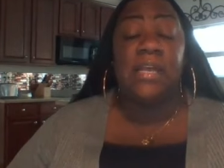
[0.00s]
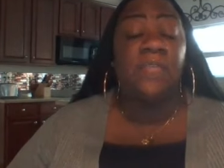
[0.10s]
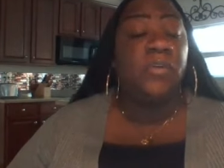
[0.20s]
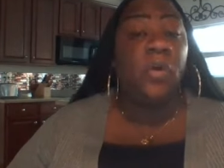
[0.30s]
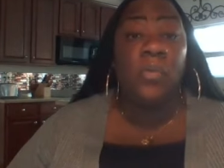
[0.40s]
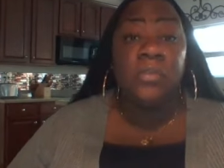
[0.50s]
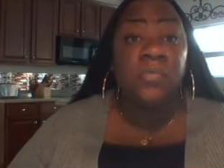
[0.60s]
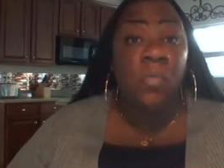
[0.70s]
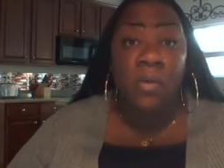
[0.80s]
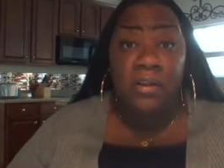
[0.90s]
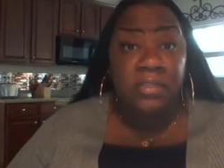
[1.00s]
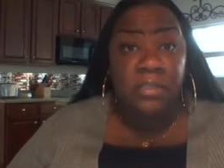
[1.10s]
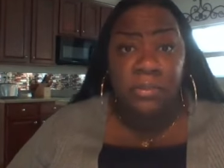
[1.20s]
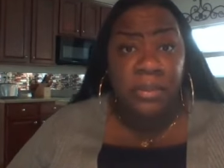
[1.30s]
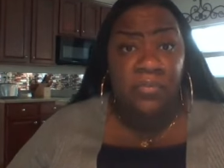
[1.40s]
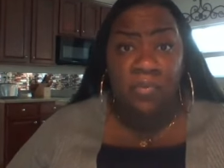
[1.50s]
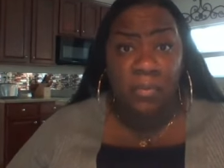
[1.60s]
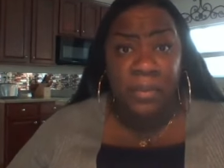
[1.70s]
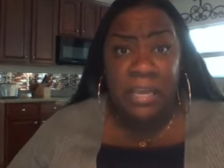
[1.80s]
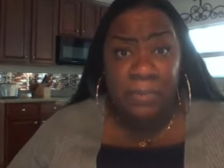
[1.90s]
even though it was more than 3 or 4
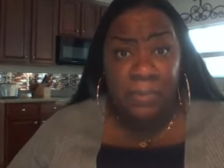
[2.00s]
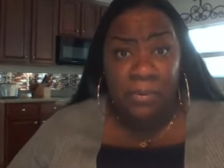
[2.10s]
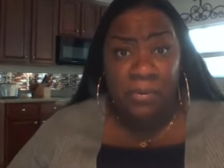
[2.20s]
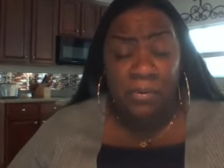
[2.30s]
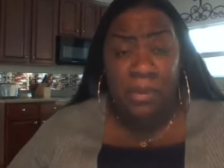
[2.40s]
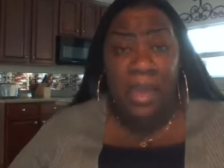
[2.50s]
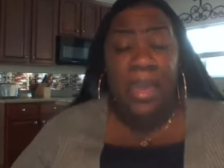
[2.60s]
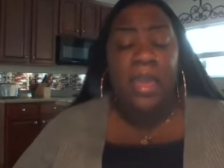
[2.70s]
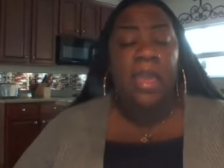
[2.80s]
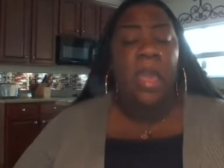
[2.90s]
people, okay?